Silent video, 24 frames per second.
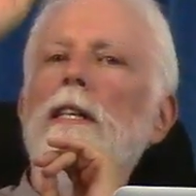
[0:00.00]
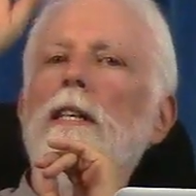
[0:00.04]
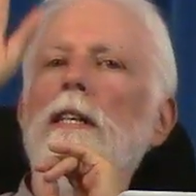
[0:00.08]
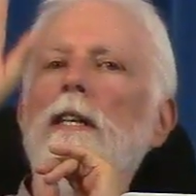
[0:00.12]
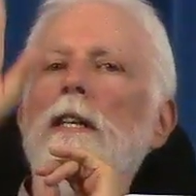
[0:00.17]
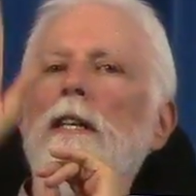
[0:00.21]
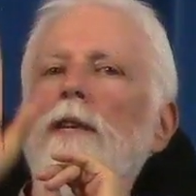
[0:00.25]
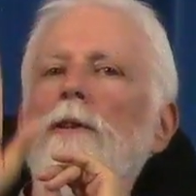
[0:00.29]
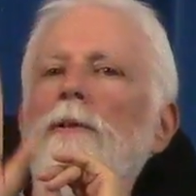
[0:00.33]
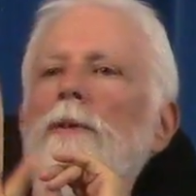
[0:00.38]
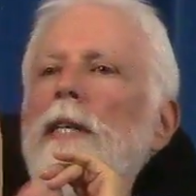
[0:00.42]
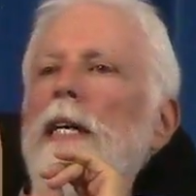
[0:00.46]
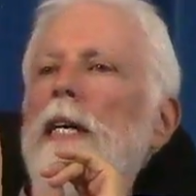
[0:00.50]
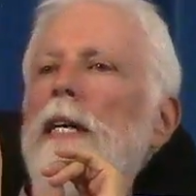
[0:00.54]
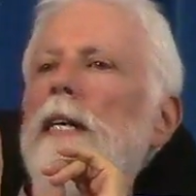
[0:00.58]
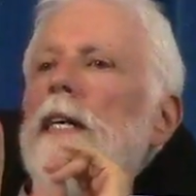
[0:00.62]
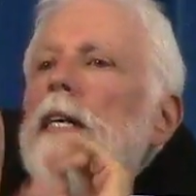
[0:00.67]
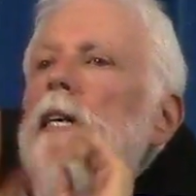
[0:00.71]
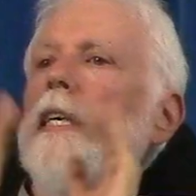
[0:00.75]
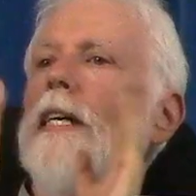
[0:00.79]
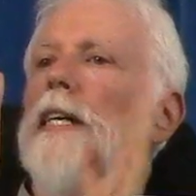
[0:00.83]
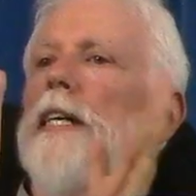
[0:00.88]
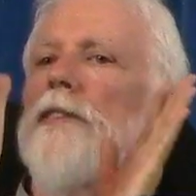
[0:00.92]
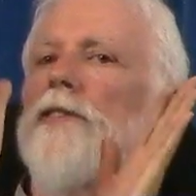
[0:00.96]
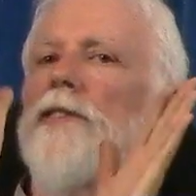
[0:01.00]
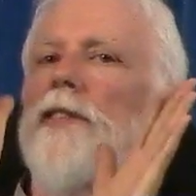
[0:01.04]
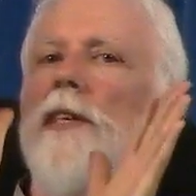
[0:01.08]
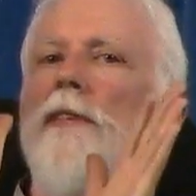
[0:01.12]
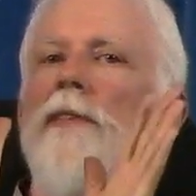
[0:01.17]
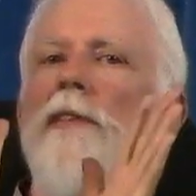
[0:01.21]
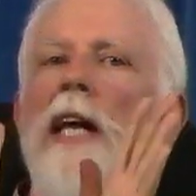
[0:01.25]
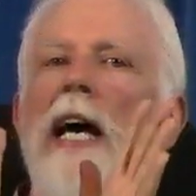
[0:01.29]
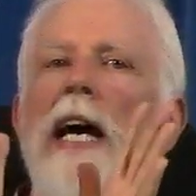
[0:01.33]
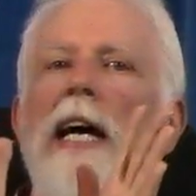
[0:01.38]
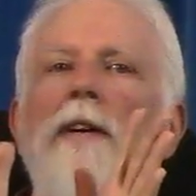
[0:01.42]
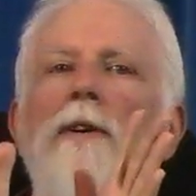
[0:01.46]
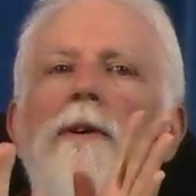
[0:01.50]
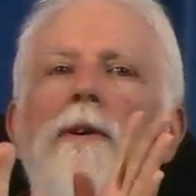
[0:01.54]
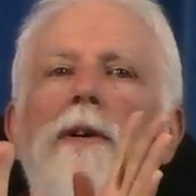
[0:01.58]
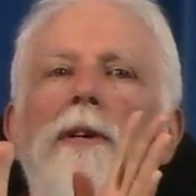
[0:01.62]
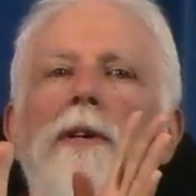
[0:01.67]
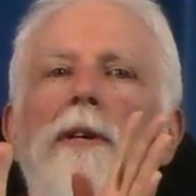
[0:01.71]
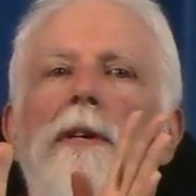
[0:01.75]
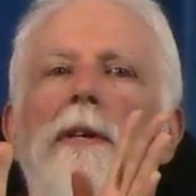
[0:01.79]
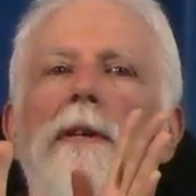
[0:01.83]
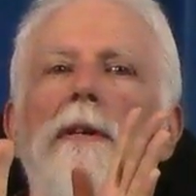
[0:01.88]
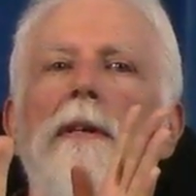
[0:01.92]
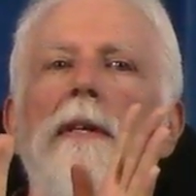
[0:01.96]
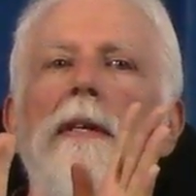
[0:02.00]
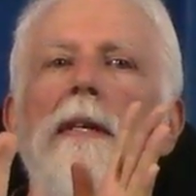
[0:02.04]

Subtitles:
Luna. It's in that order.